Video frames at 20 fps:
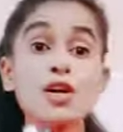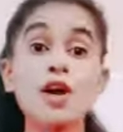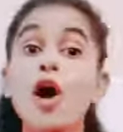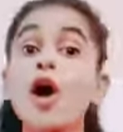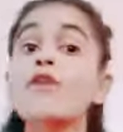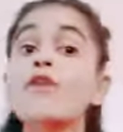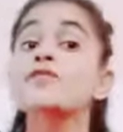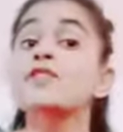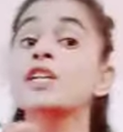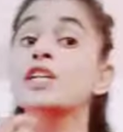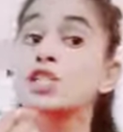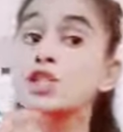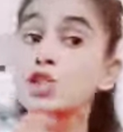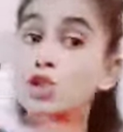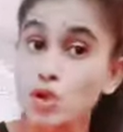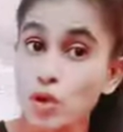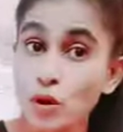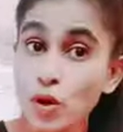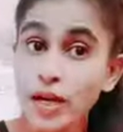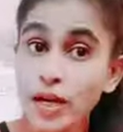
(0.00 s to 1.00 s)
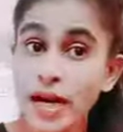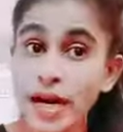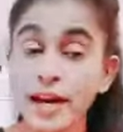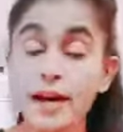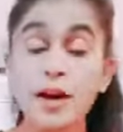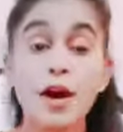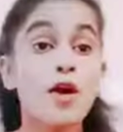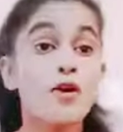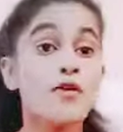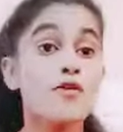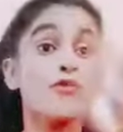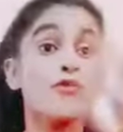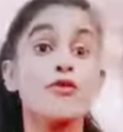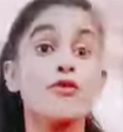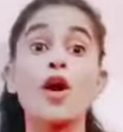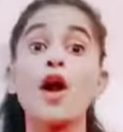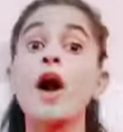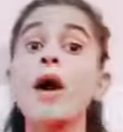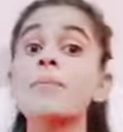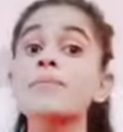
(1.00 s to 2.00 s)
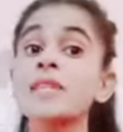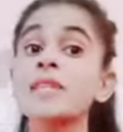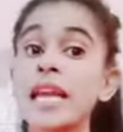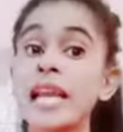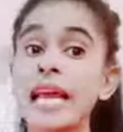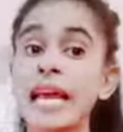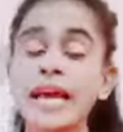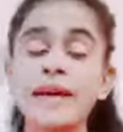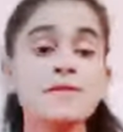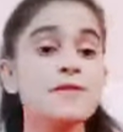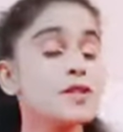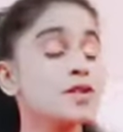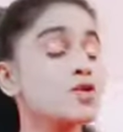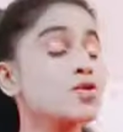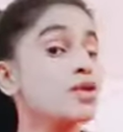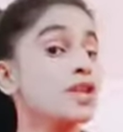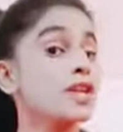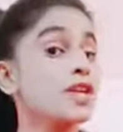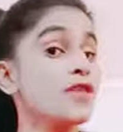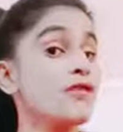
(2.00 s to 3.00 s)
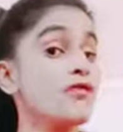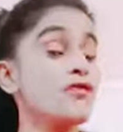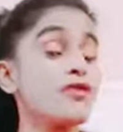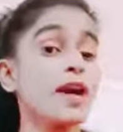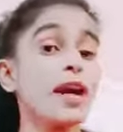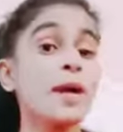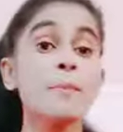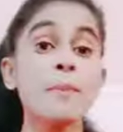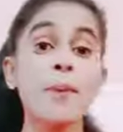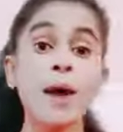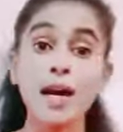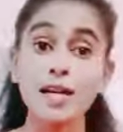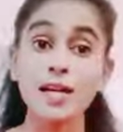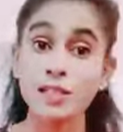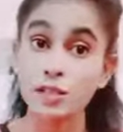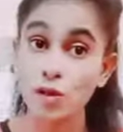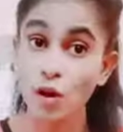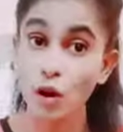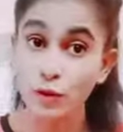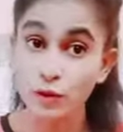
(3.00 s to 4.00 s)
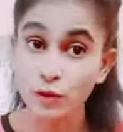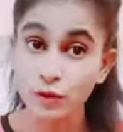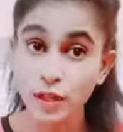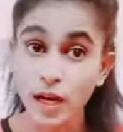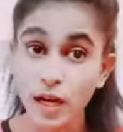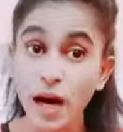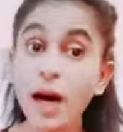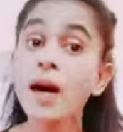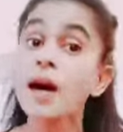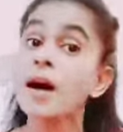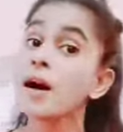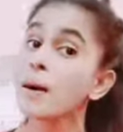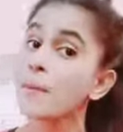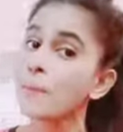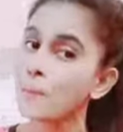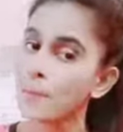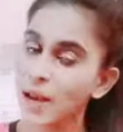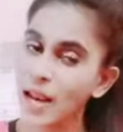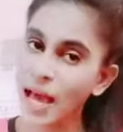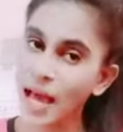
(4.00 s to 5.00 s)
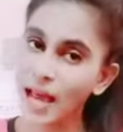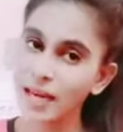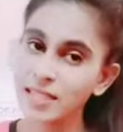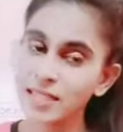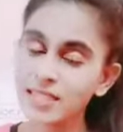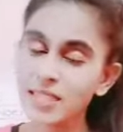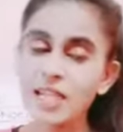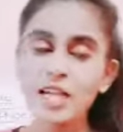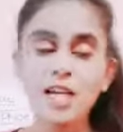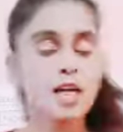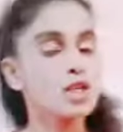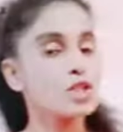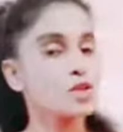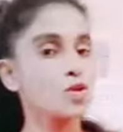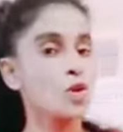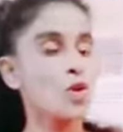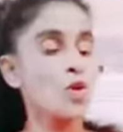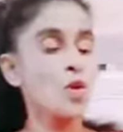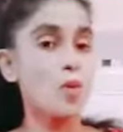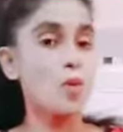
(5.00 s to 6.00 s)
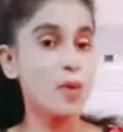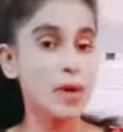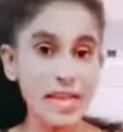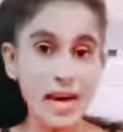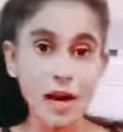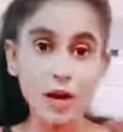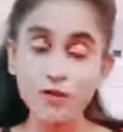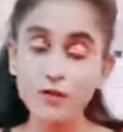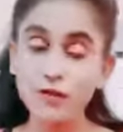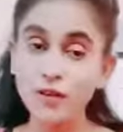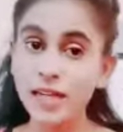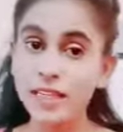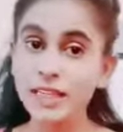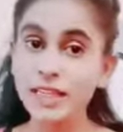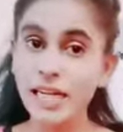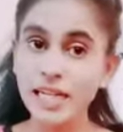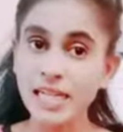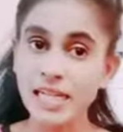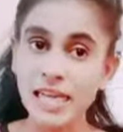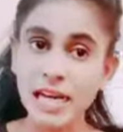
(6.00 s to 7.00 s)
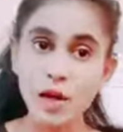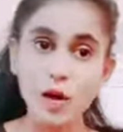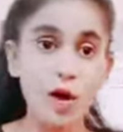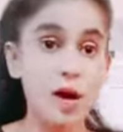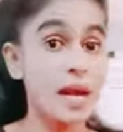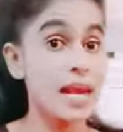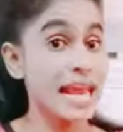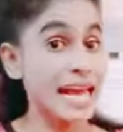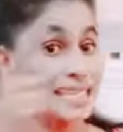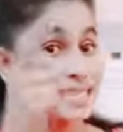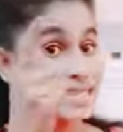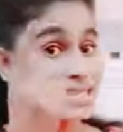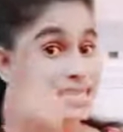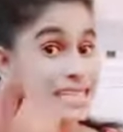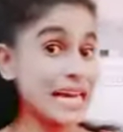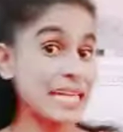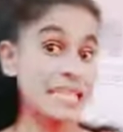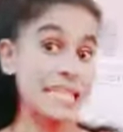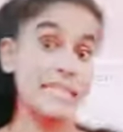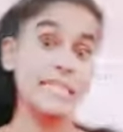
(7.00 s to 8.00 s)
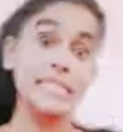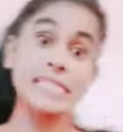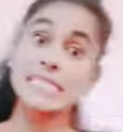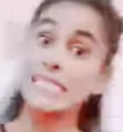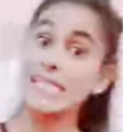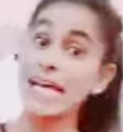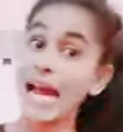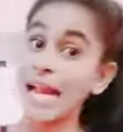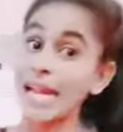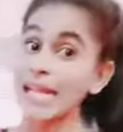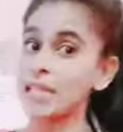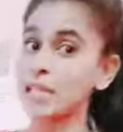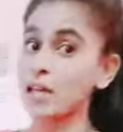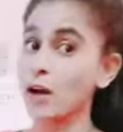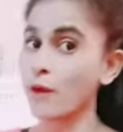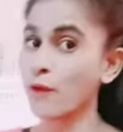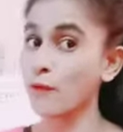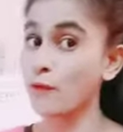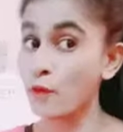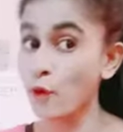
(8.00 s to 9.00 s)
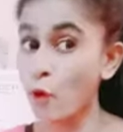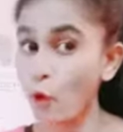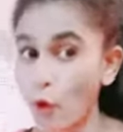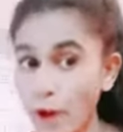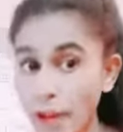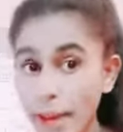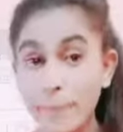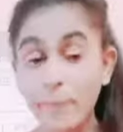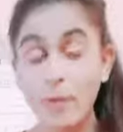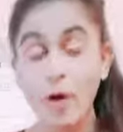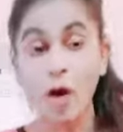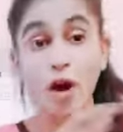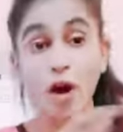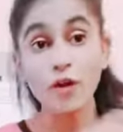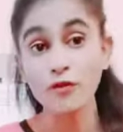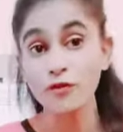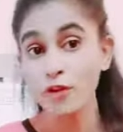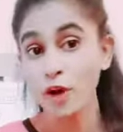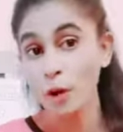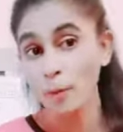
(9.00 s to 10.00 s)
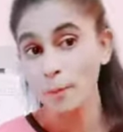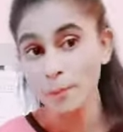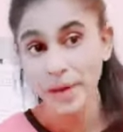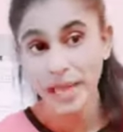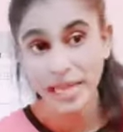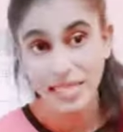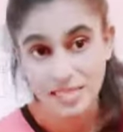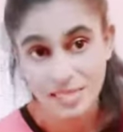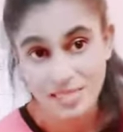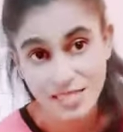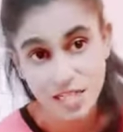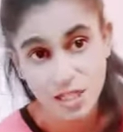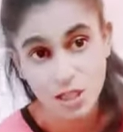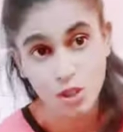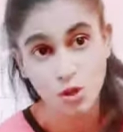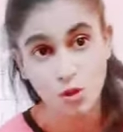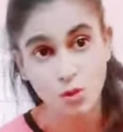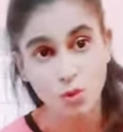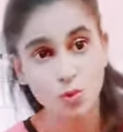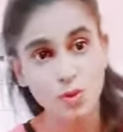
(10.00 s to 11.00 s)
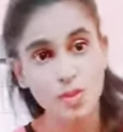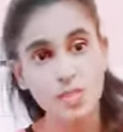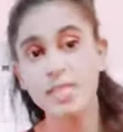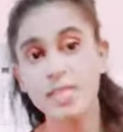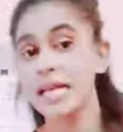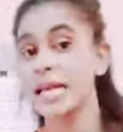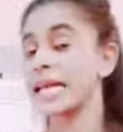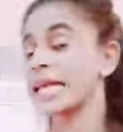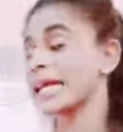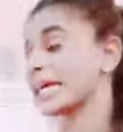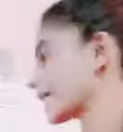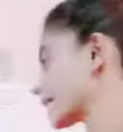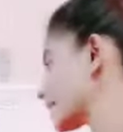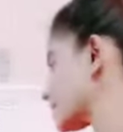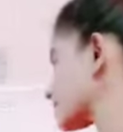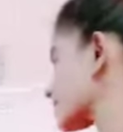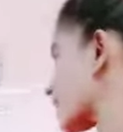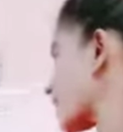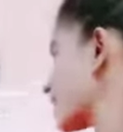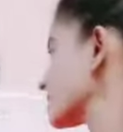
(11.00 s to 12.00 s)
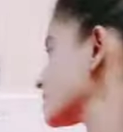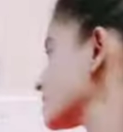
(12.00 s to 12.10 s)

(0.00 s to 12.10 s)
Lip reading: of the sugar from the leaves to the different parts of the plant. So without further delay, let's get inside the phloem of complex tissues. Yes guys,